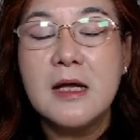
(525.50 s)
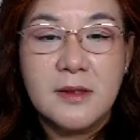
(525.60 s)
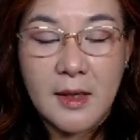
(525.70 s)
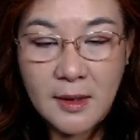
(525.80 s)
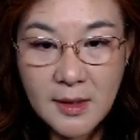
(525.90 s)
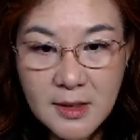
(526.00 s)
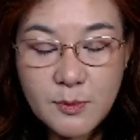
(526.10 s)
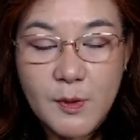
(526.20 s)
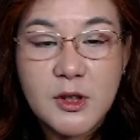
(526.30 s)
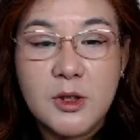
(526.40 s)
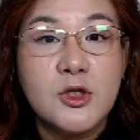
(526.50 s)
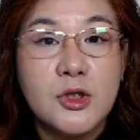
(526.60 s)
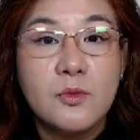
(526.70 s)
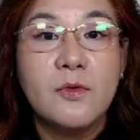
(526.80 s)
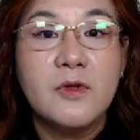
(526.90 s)
And especially
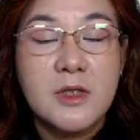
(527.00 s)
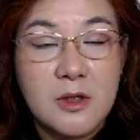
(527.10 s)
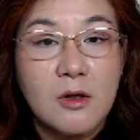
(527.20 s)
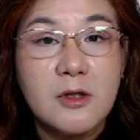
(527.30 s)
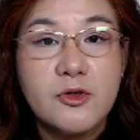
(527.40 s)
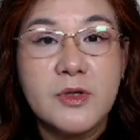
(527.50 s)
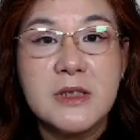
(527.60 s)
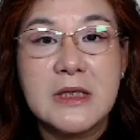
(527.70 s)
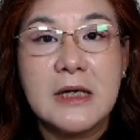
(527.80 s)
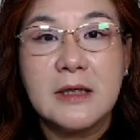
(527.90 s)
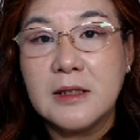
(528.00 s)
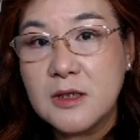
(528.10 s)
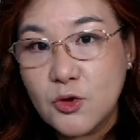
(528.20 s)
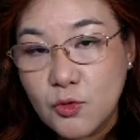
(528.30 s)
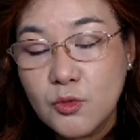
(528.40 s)
with the solitary star, it is
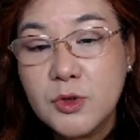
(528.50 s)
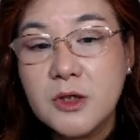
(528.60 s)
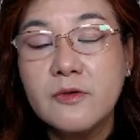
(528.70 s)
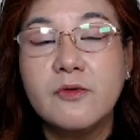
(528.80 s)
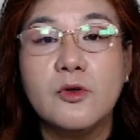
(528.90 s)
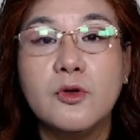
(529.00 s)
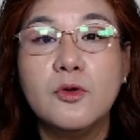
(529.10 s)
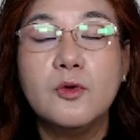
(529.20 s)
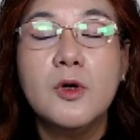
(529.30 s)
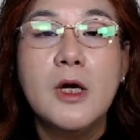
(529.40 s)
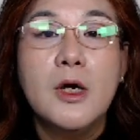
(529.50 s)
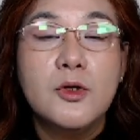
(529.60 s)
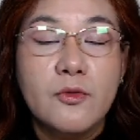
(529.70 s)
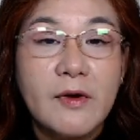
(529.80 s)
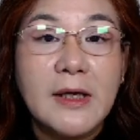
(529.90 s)
crucial for you to
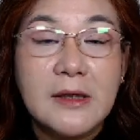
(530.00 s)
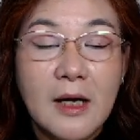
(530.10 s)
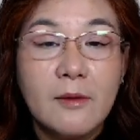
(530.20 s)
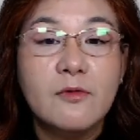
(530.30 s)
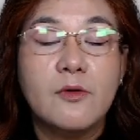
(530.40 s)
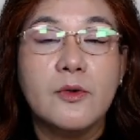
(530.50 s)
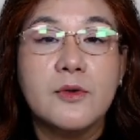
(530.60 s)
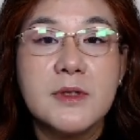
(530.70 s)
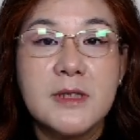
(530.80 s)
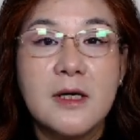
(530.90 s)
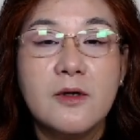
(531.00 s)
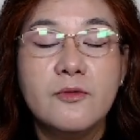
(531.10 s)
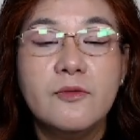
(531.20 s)
find time for yourself